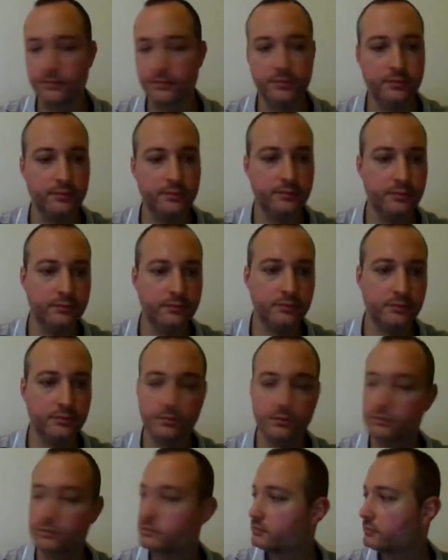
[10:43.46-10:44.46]

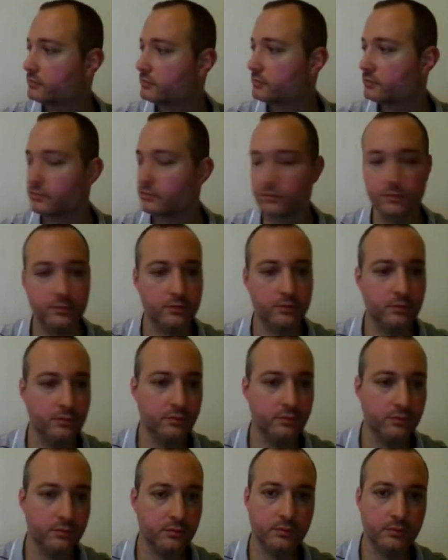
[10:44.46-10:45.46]

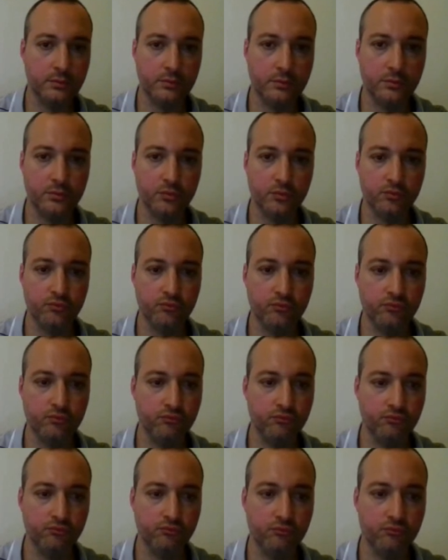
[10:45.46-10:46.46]

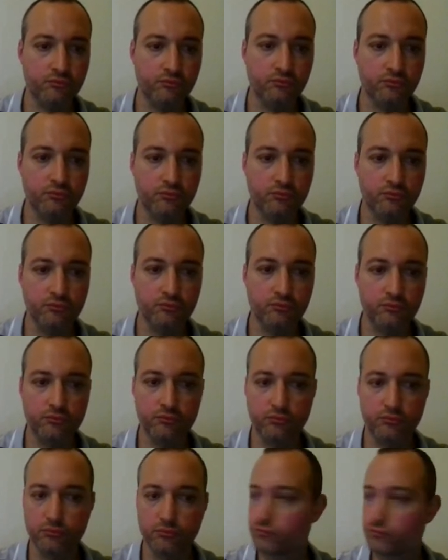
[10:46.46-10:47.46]

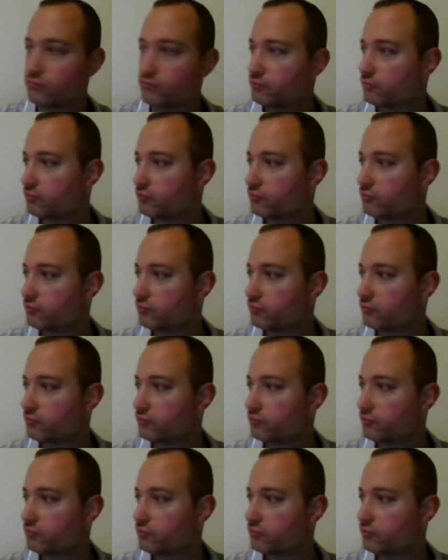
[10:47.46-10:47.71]
[no speech]